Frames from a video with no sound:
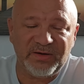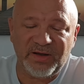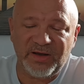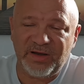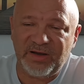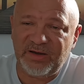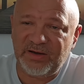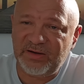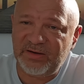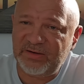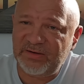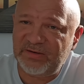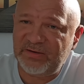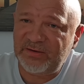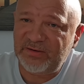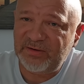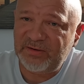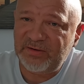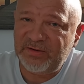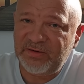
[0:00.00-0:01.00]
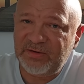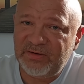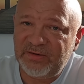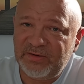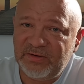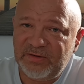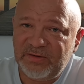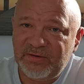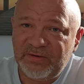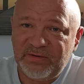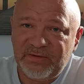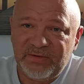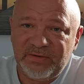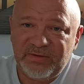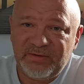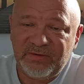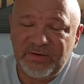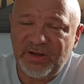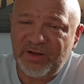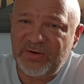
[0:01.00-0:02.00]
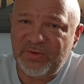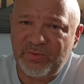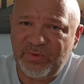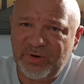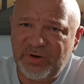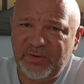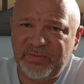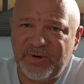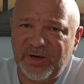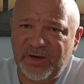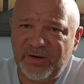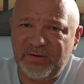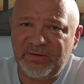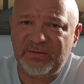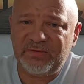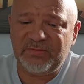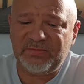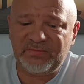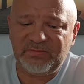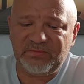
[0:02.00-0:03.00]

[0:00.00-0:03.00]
and nothing to worry about,